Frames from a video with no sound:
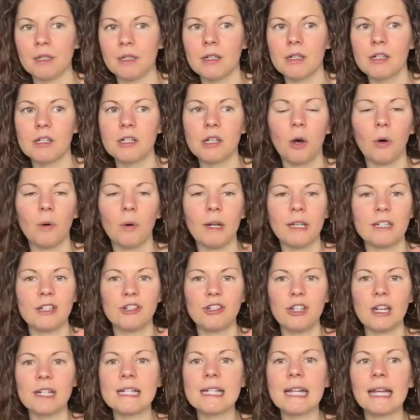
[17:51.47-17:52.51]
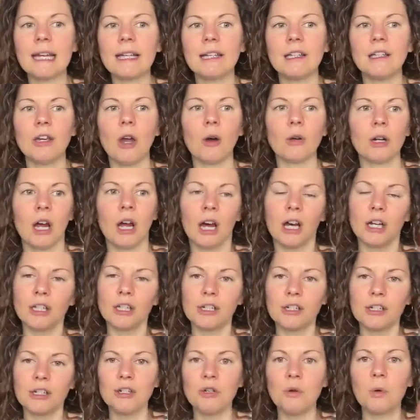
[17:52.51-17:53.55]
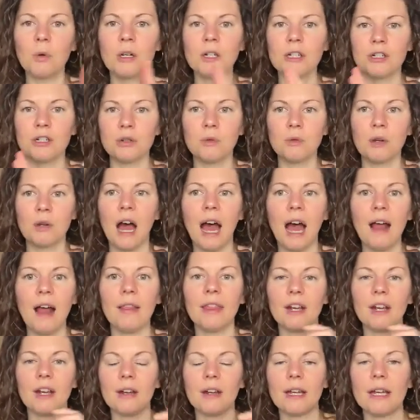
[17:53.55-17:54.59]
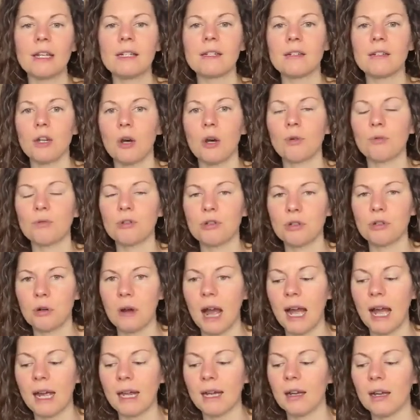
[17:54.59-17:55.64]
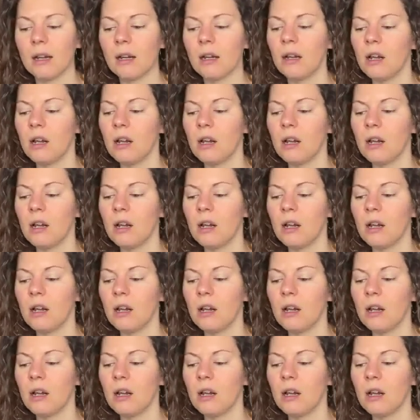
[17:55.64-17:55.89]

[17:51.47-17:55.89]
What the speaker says: So it's just like Yoda, do or do not, there is no try.